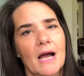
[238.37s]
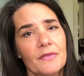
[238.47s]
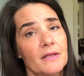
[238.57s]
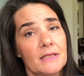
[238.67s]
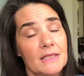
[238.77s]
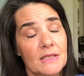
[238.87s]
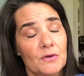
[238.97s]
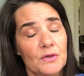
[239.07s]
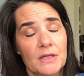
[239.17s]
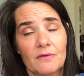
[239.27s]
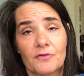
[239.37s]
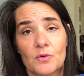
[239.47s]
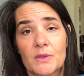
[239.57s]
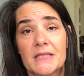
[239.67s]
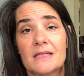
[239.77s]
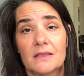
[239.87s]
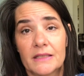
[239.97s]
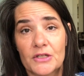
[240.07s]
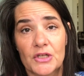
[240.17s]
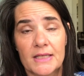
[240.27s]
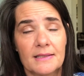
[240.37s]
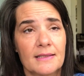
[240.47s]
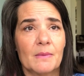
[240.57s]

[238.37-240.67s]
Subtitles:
I thought the Disney Cruise Line food was delicious.